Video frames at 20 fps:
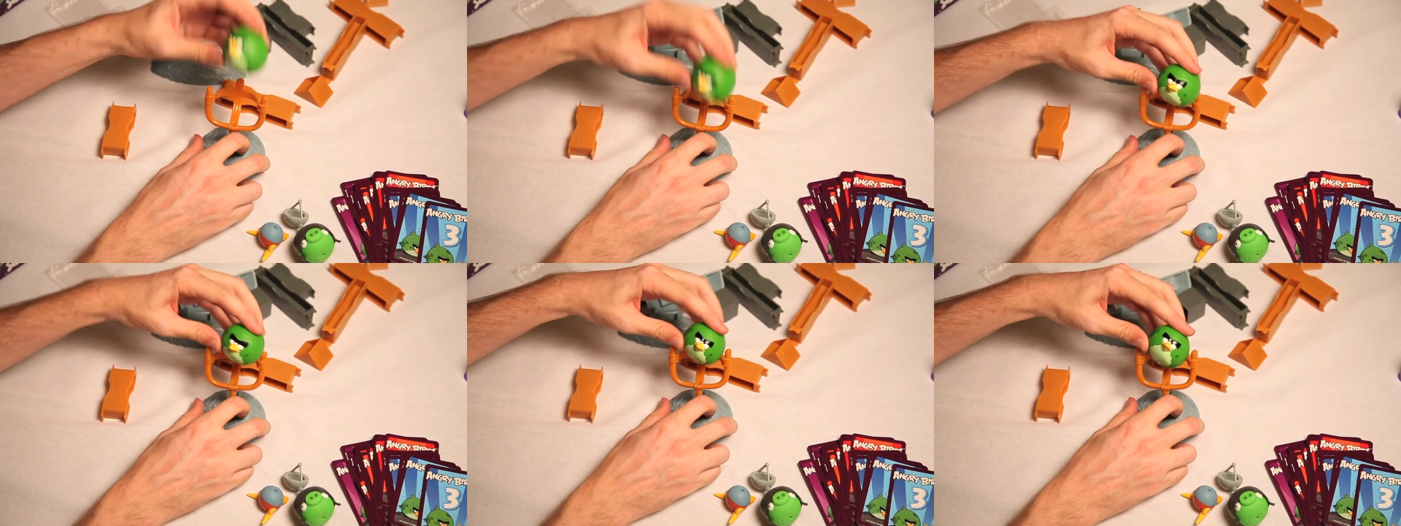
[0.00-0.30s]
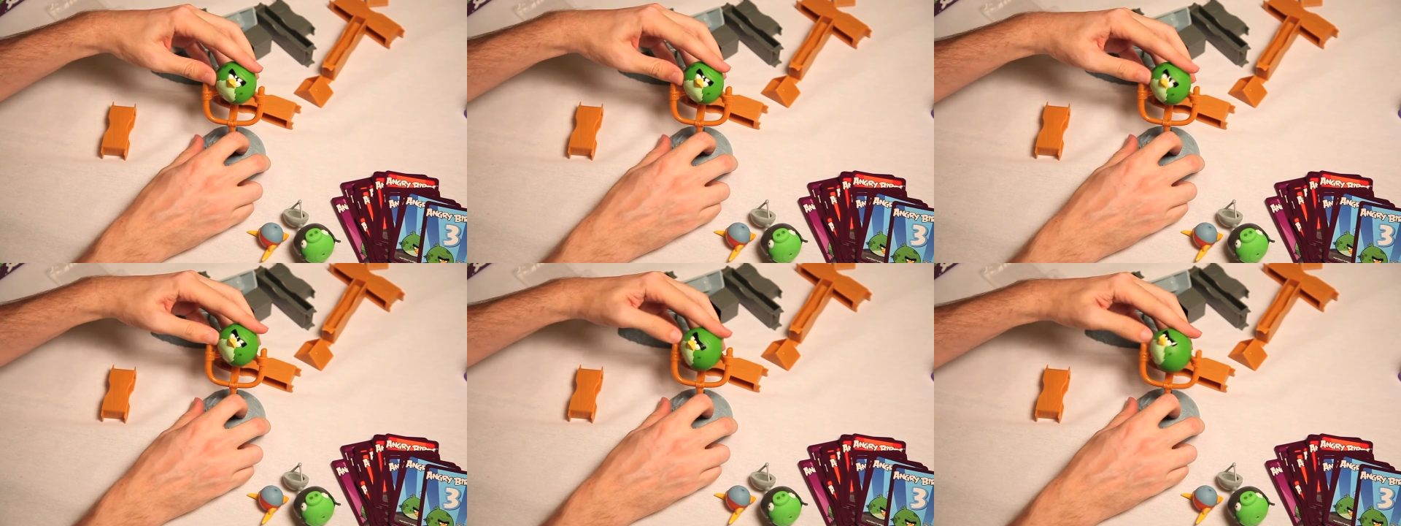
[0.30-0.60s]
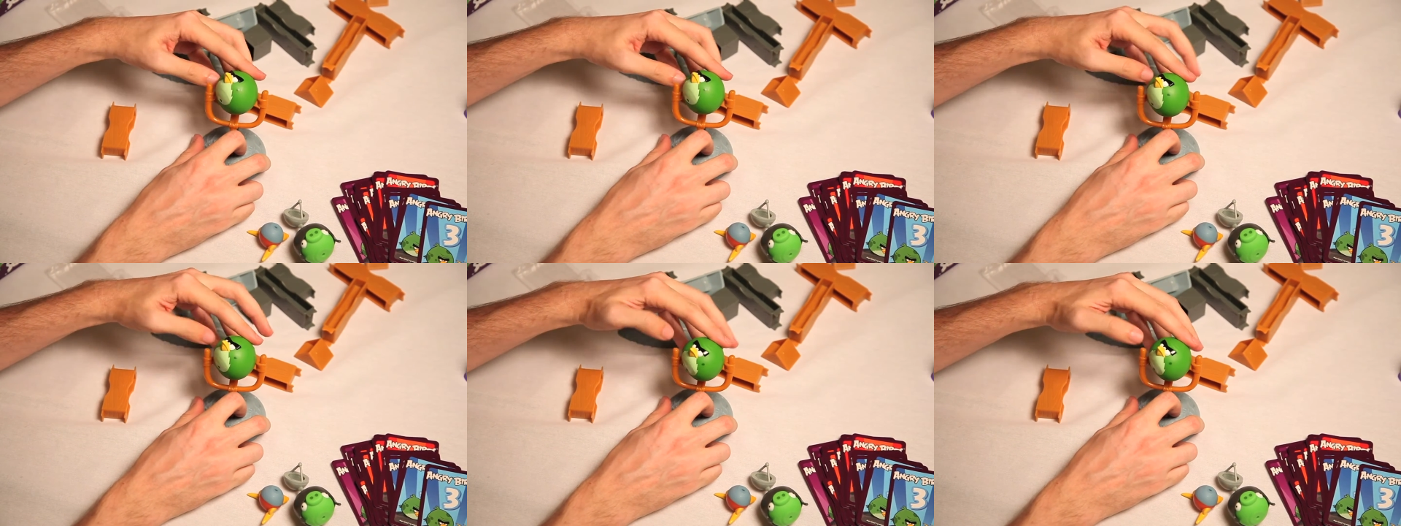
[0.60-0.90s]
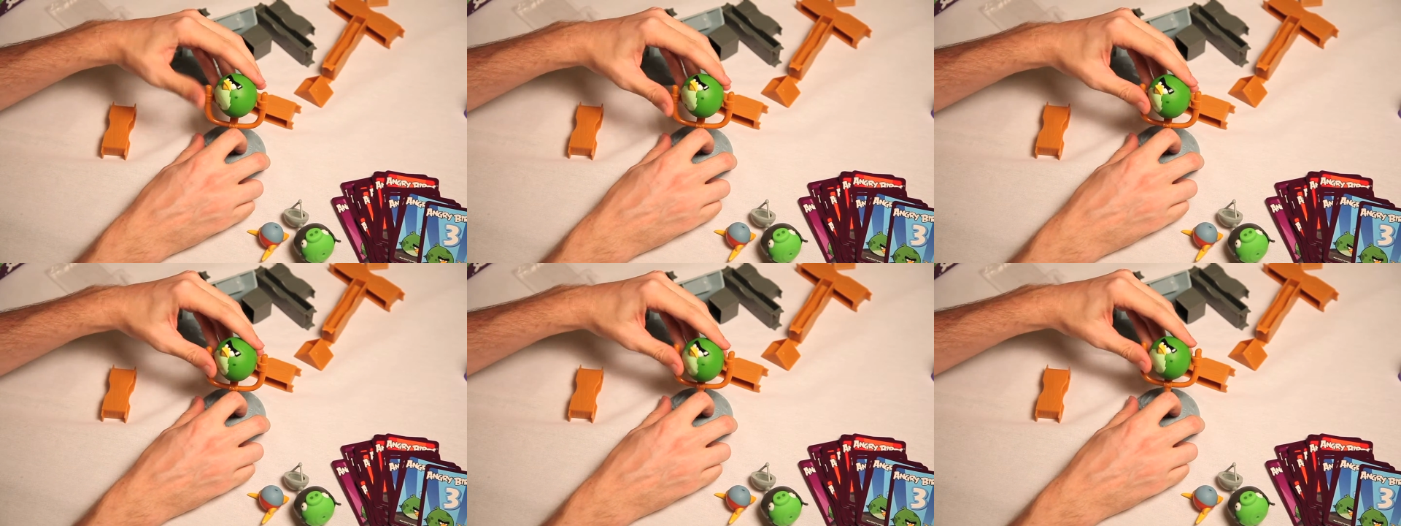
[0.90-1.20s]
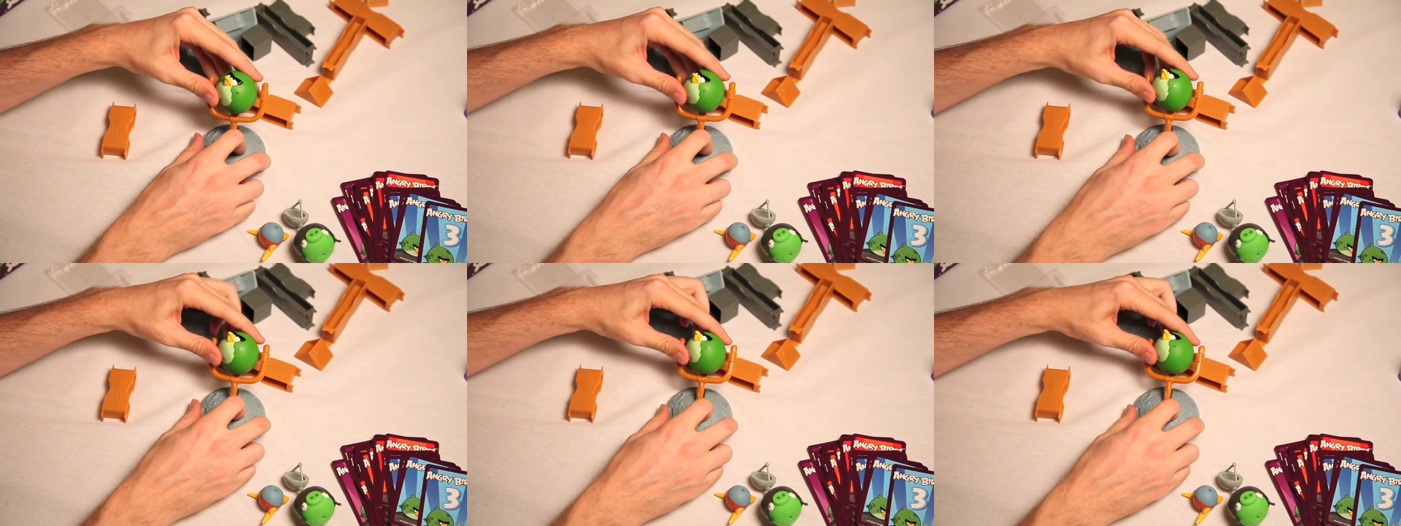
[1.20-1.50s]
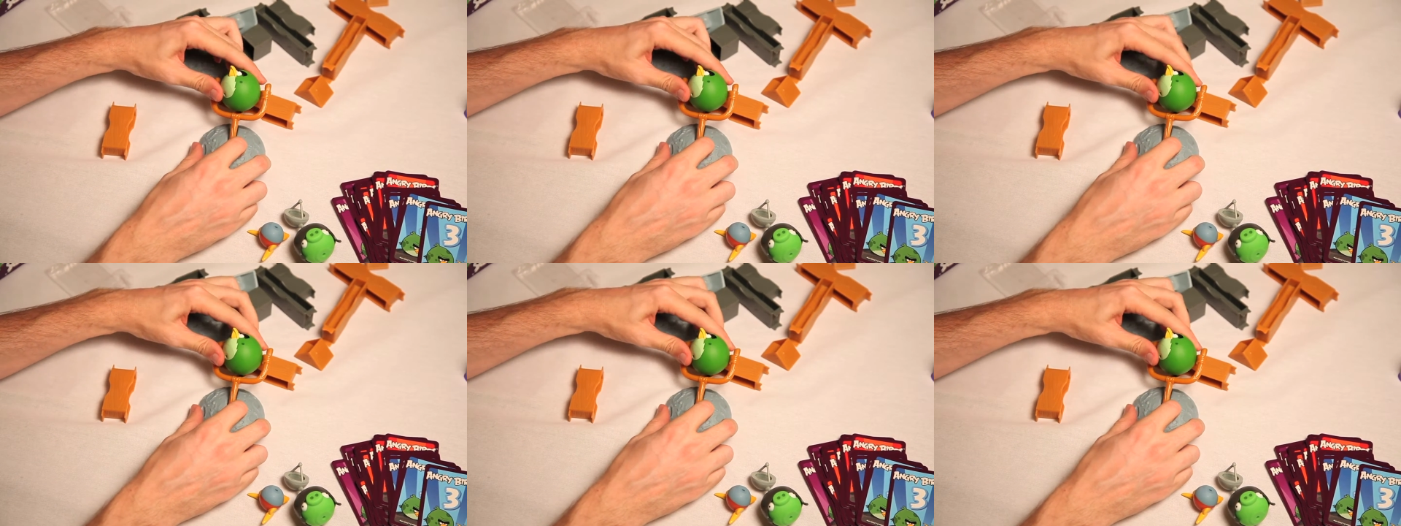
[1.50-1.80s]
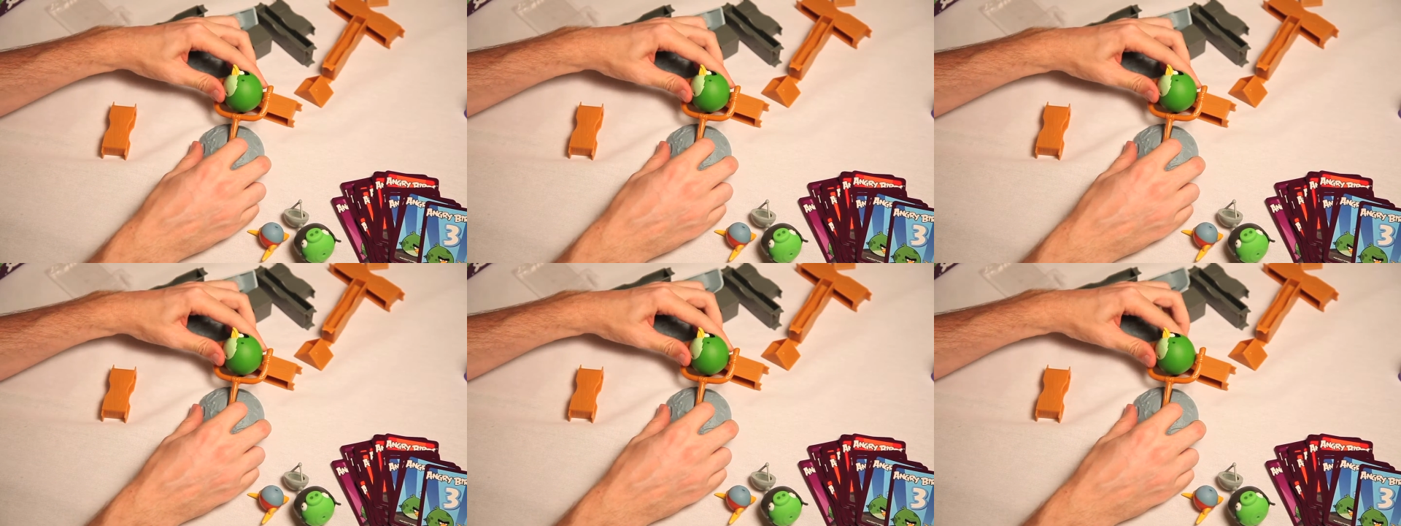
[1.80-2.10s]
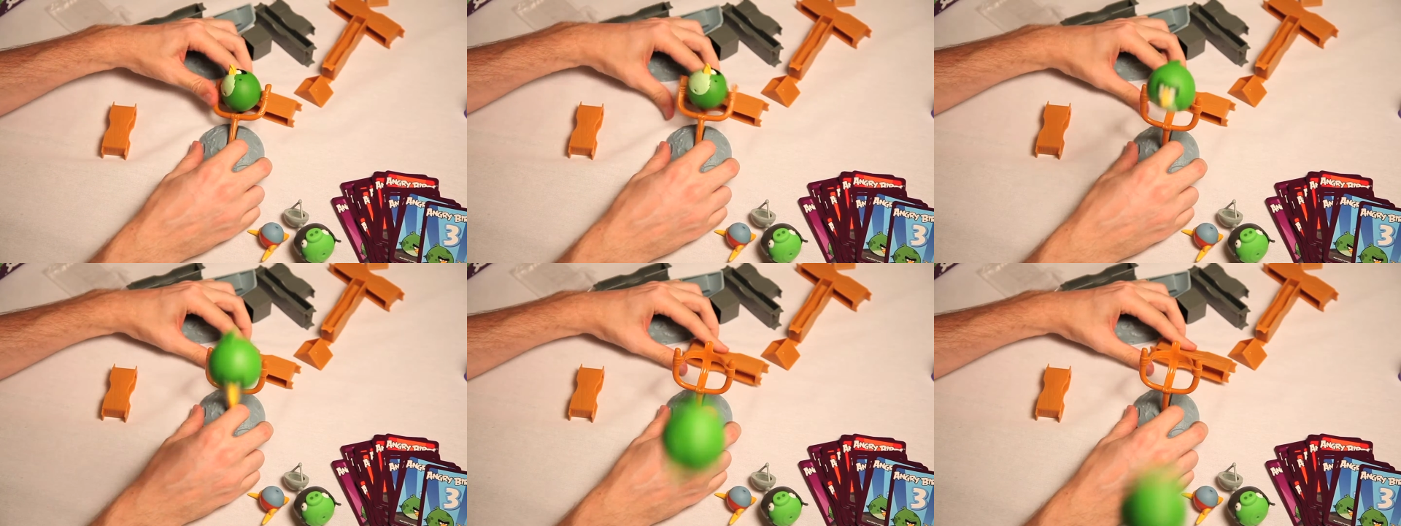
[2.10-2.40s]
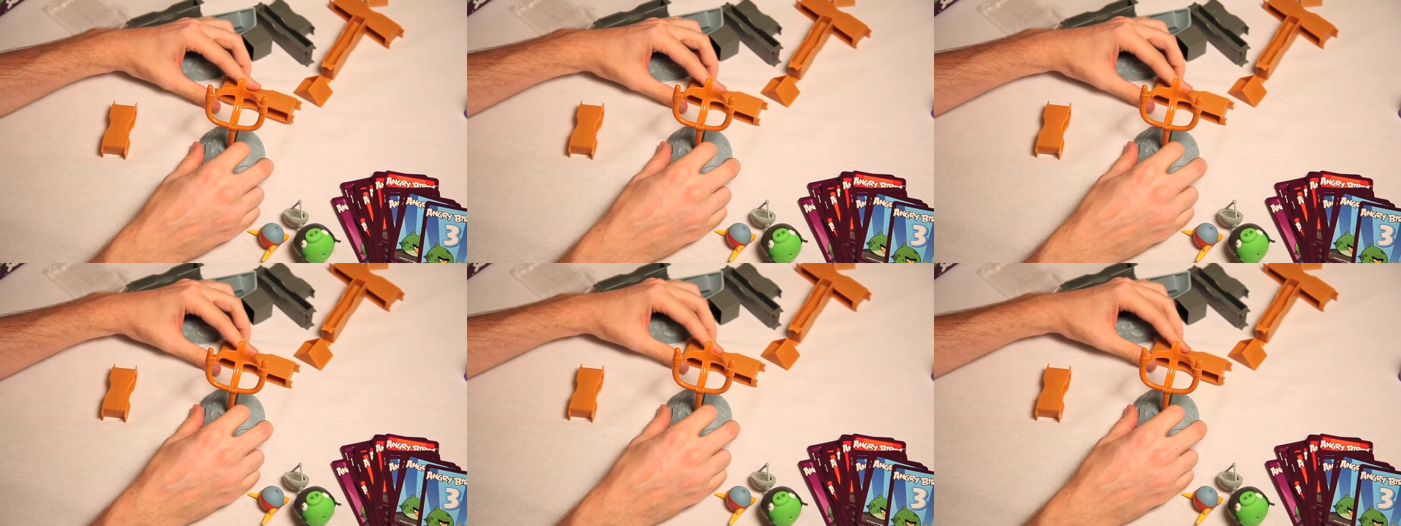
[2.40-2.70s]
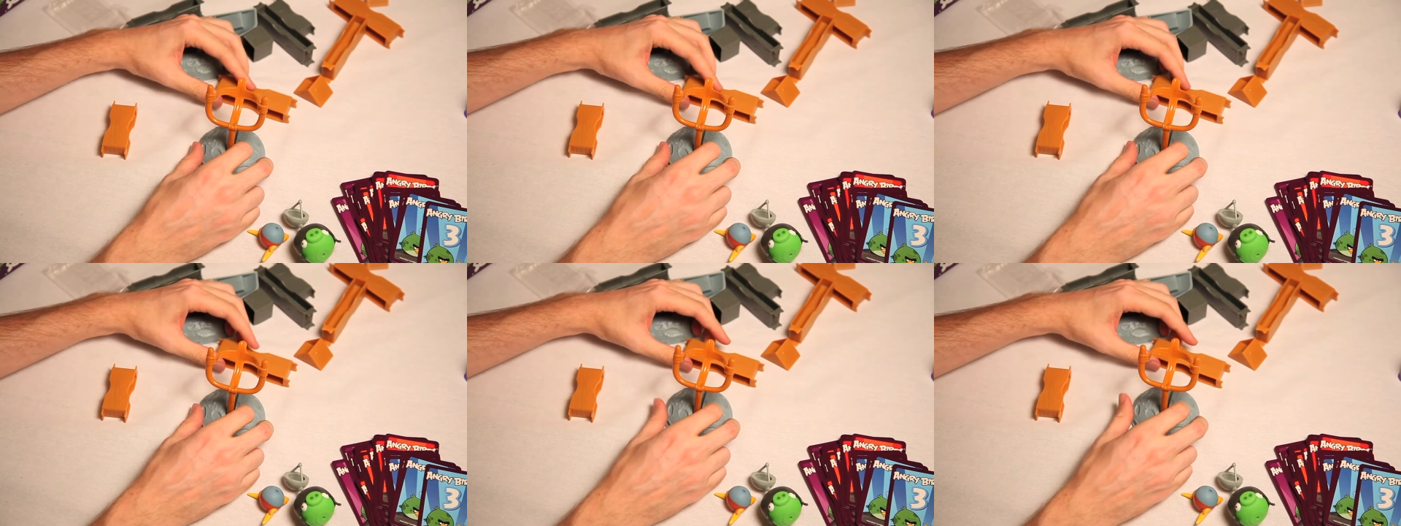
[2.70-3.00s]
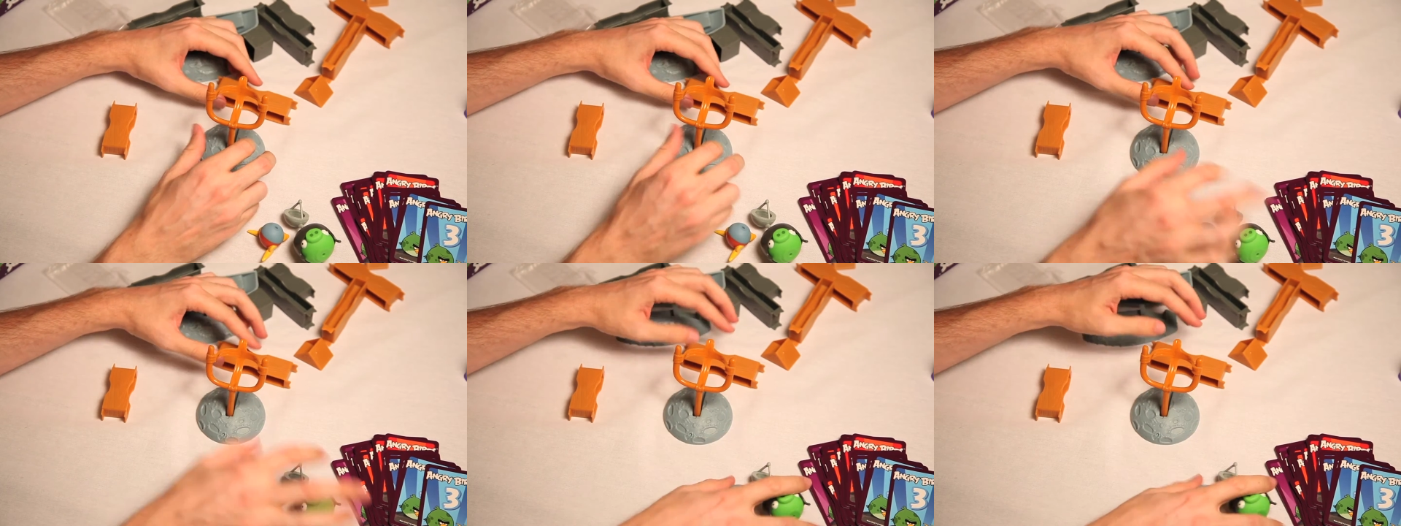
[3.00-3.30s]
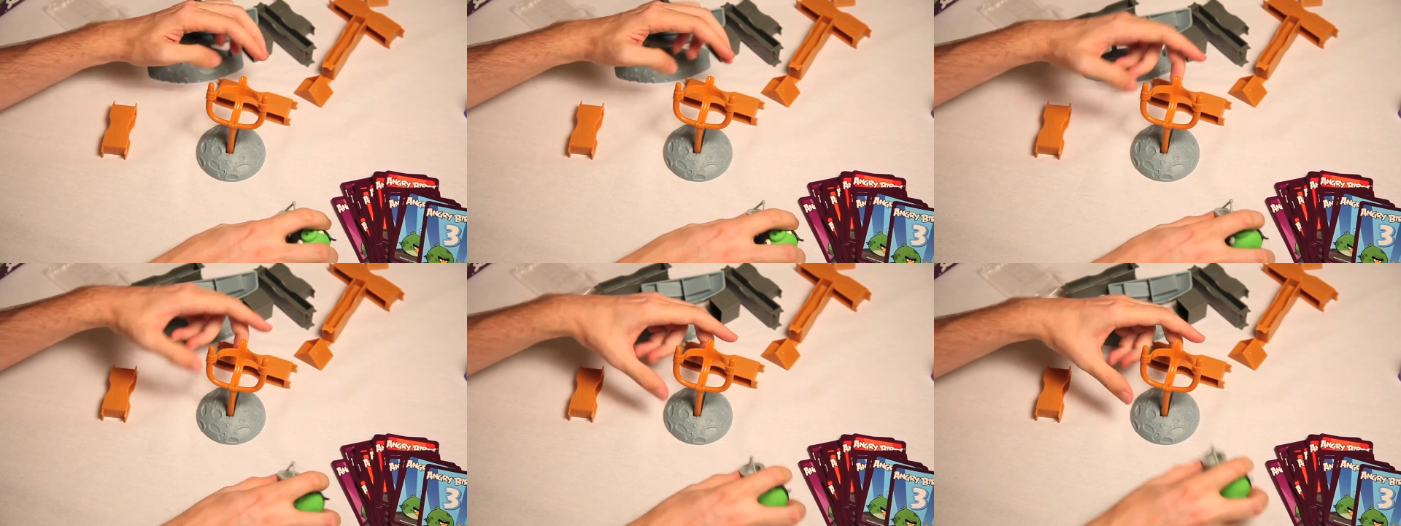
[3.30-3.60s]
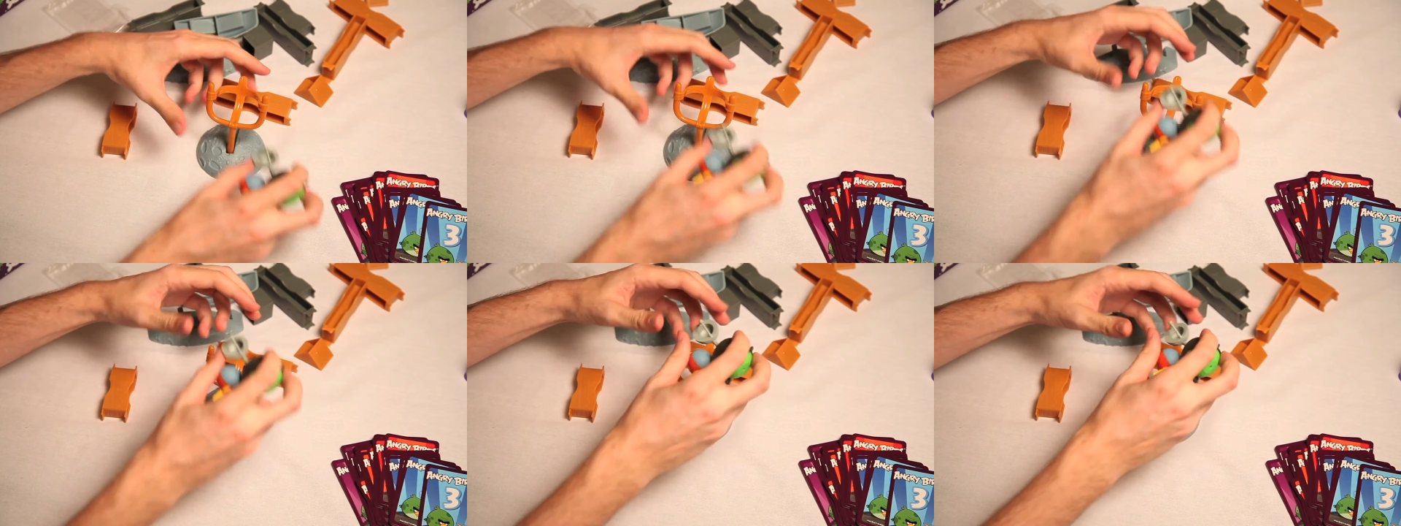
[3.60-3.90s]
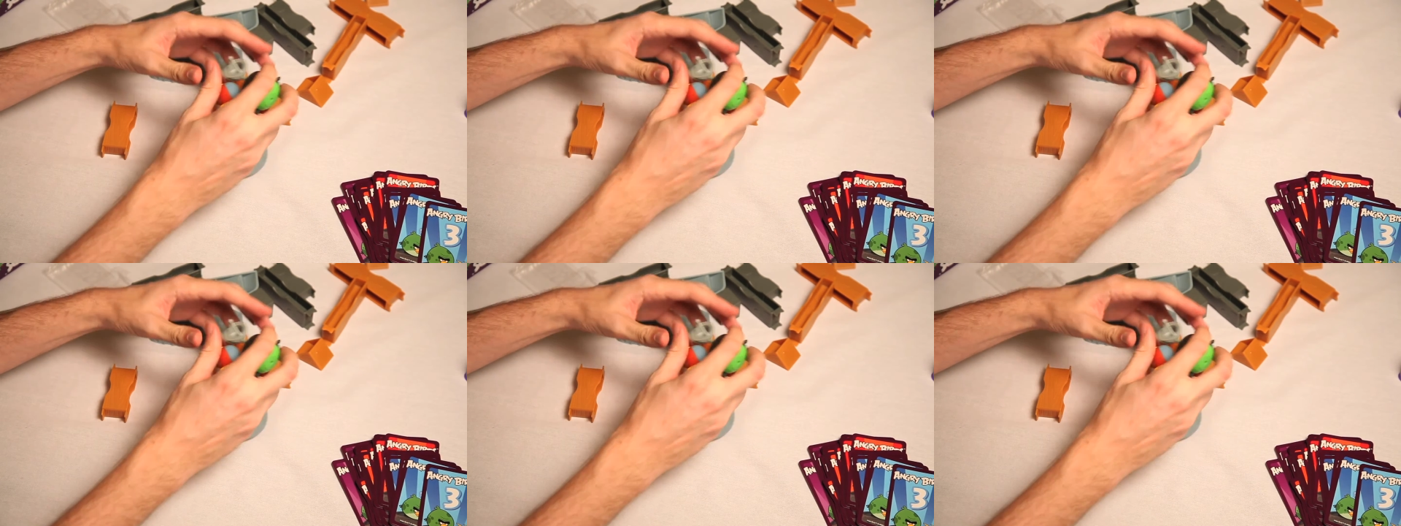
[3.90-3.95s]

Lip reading: Nobody's mouth can be seen.